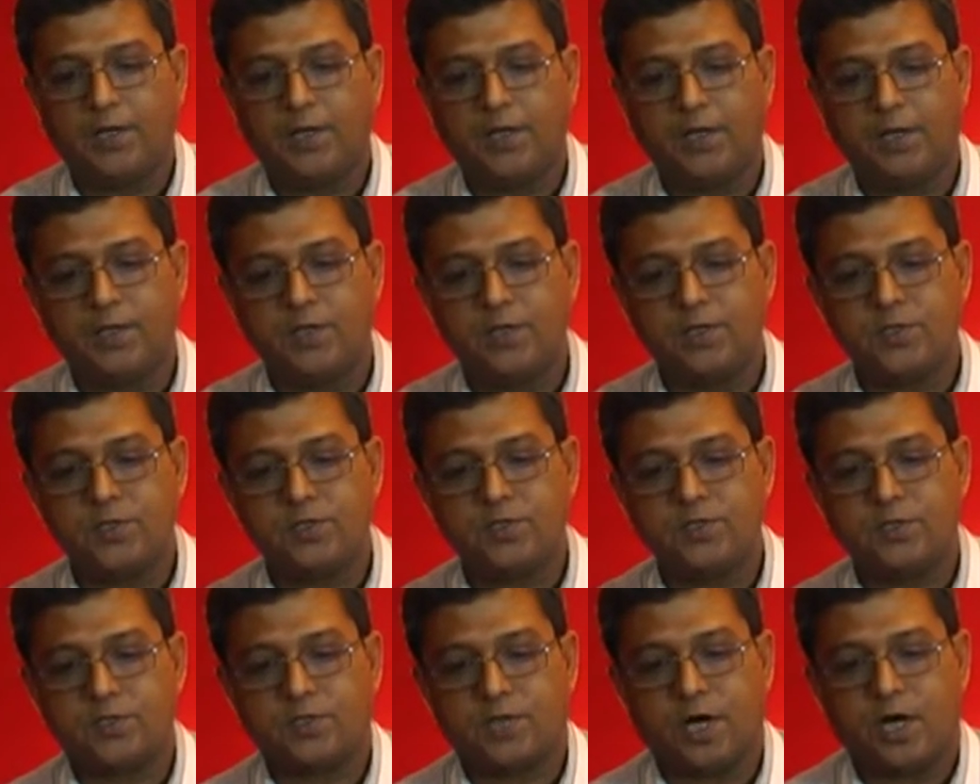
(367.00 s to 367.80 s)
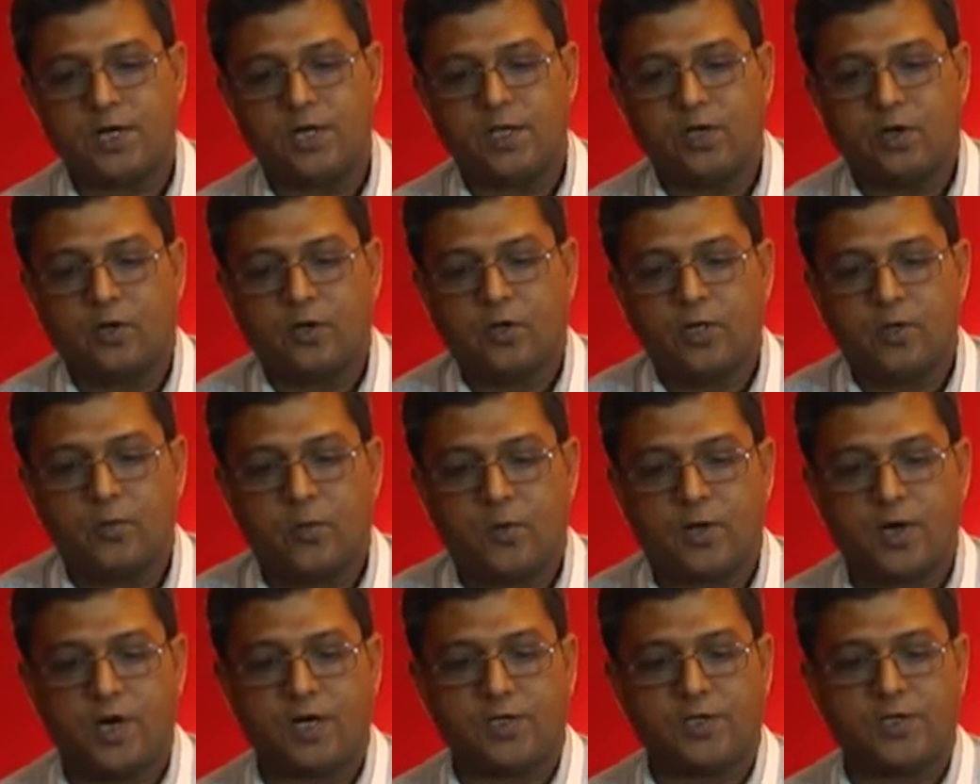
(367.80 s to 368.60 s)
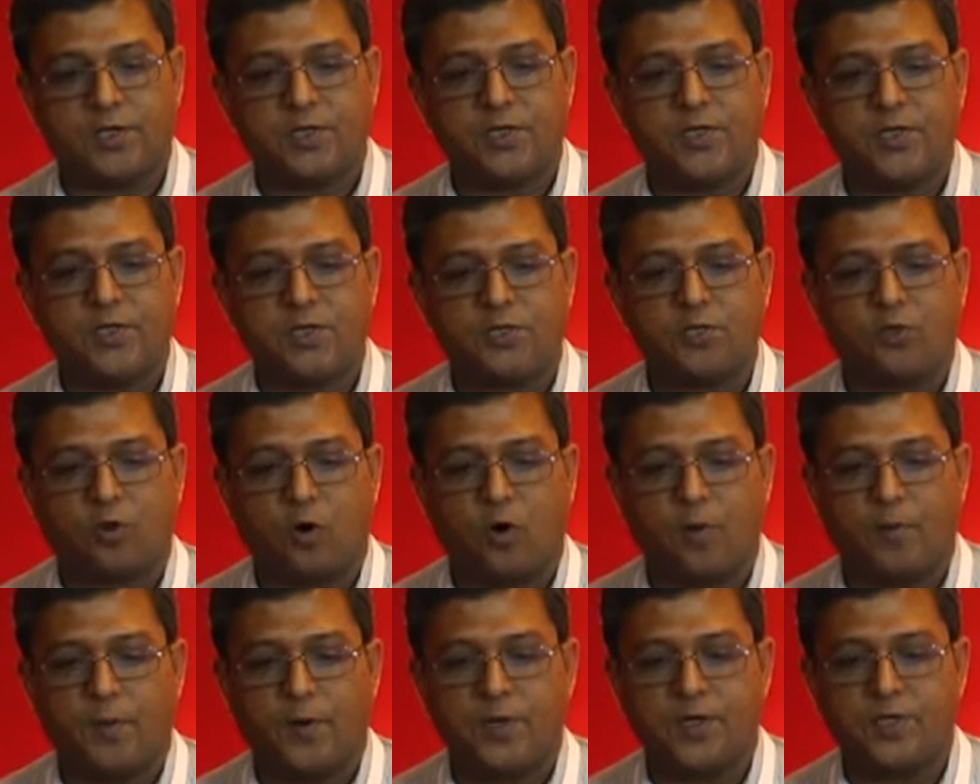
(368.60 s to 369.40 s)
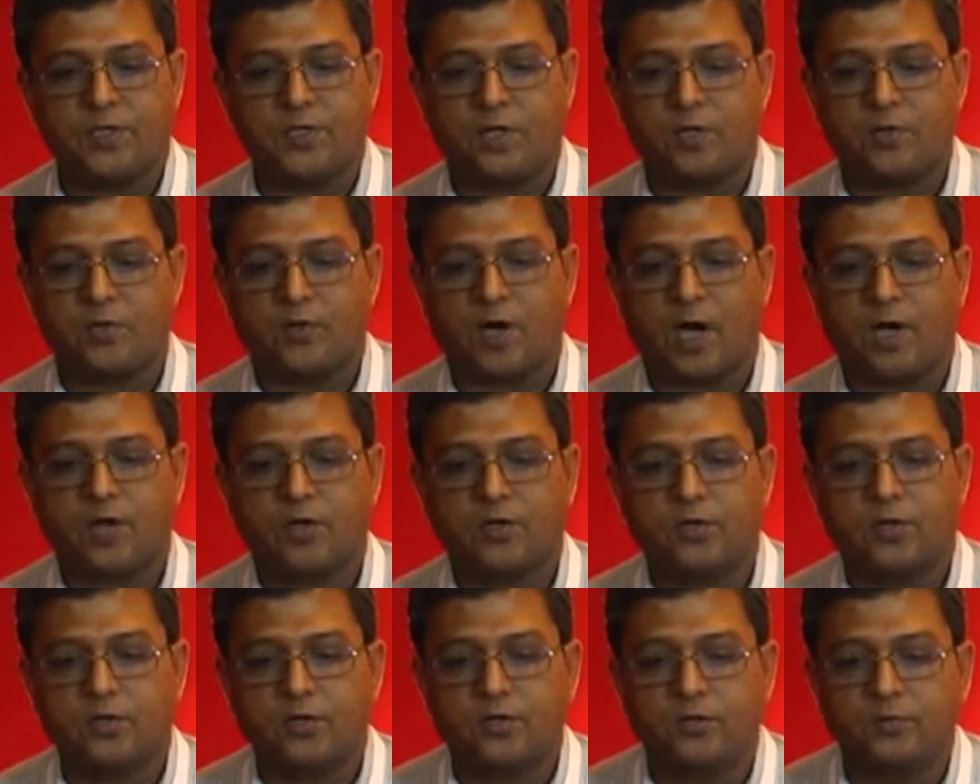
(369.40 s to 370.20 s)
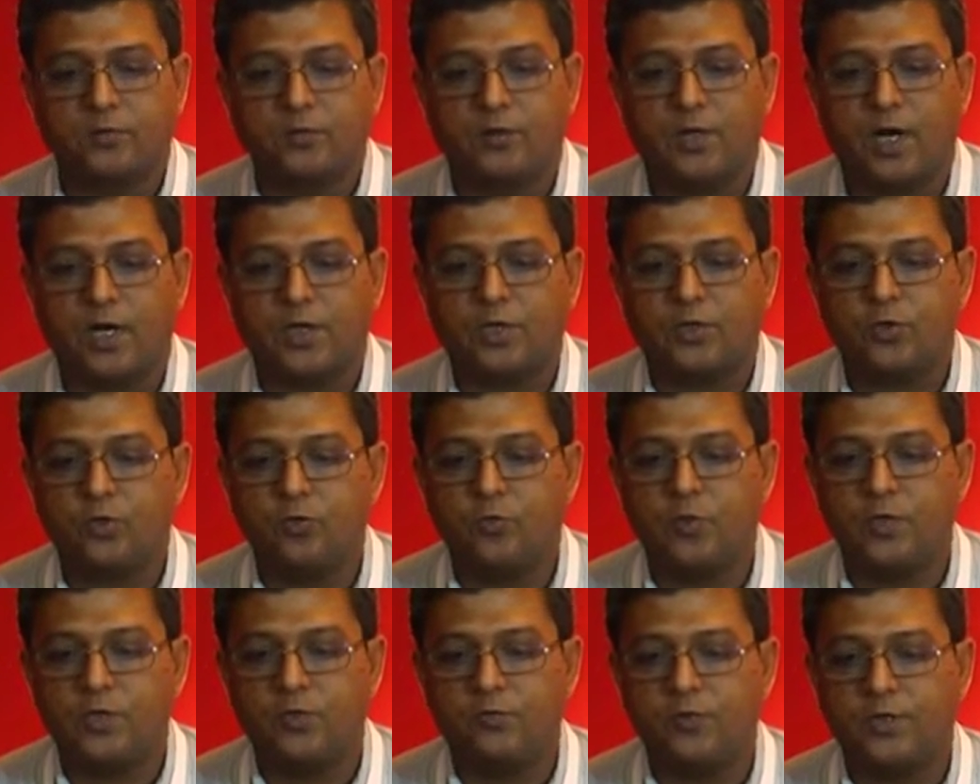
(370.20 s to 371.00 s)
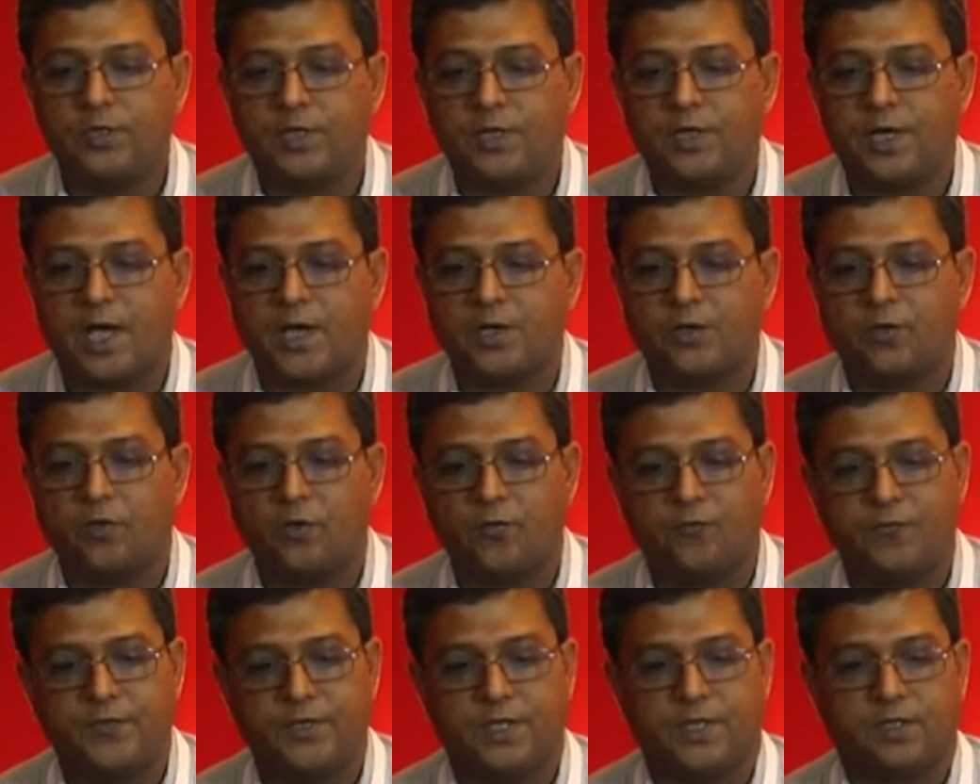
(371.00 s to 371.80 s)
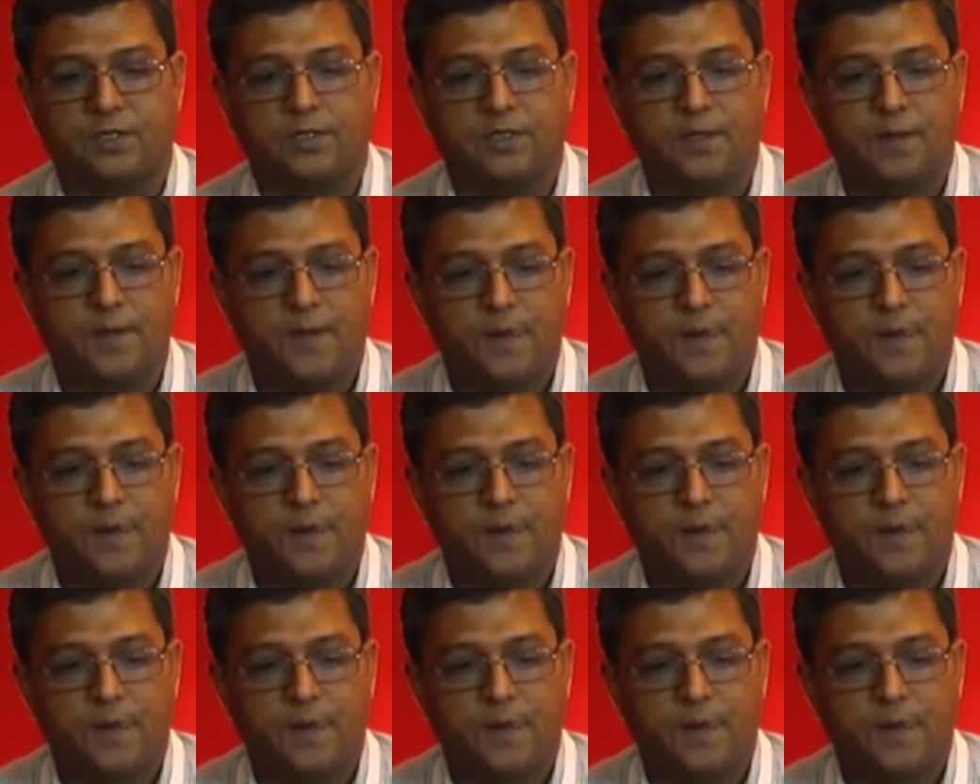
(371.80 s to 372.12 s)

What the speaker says: Here is a study on rheumatoid arthritis, the comparative study of curcumin with the diclofenac,